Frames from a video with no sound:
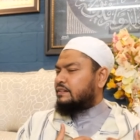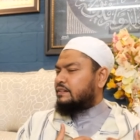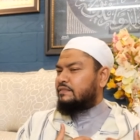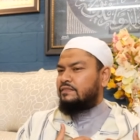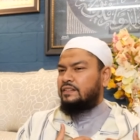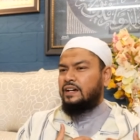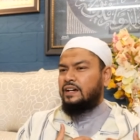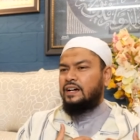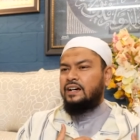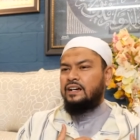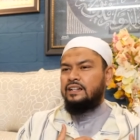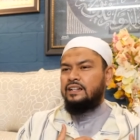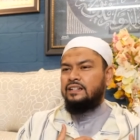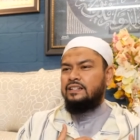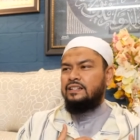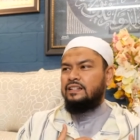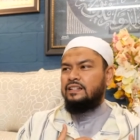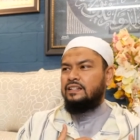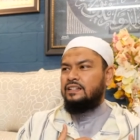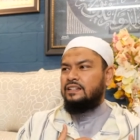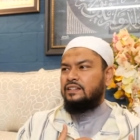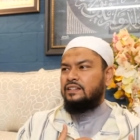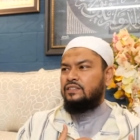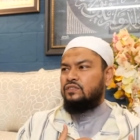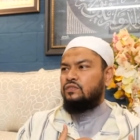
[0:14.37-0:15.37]
The heart.
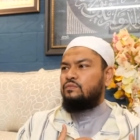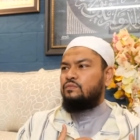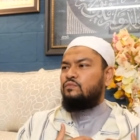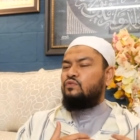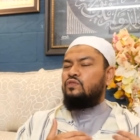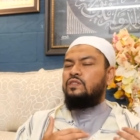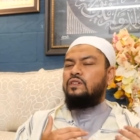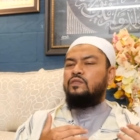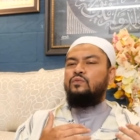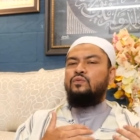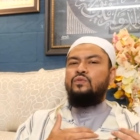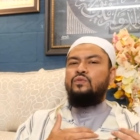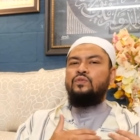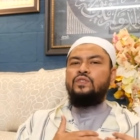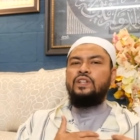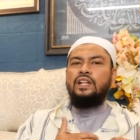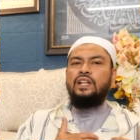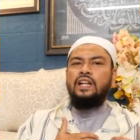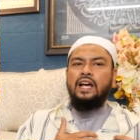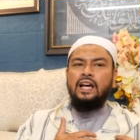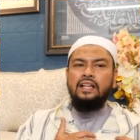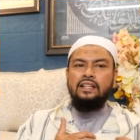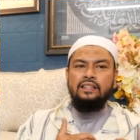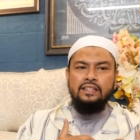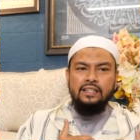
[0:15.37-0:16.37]
Semua urusan
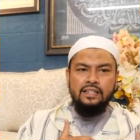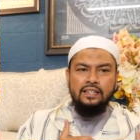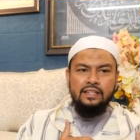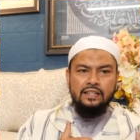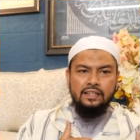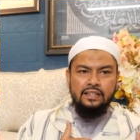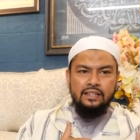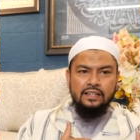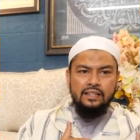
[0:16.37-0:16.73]
hati.